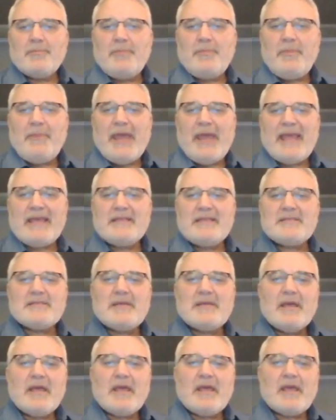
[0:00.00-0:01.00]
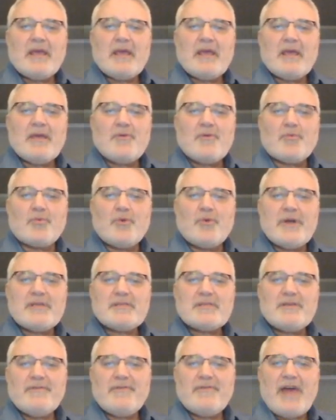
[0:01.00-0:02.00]
paints a
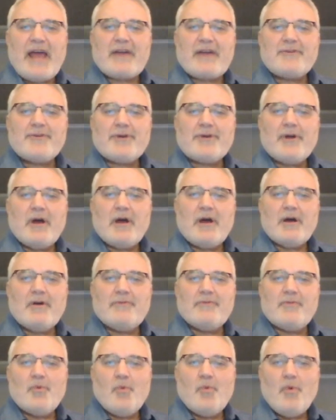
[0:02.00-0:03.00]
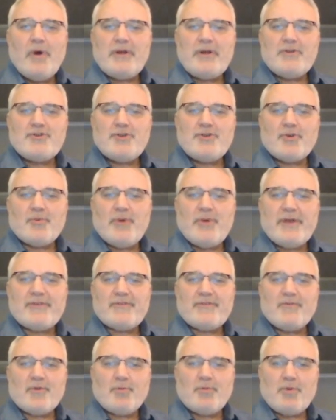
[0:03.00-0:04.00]
risk factor of what is your
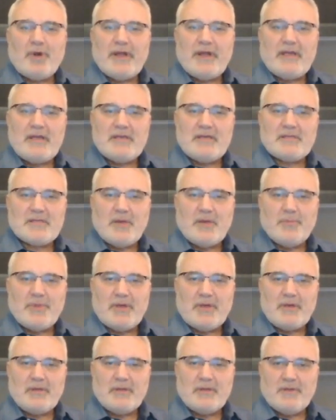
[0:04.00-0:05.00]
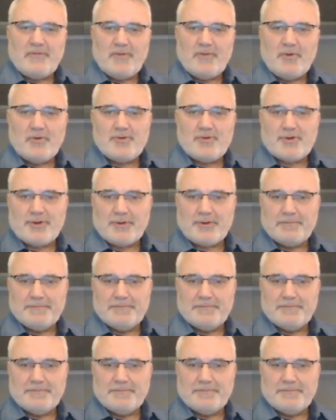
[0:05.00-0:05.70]
risk for breaking something in the future.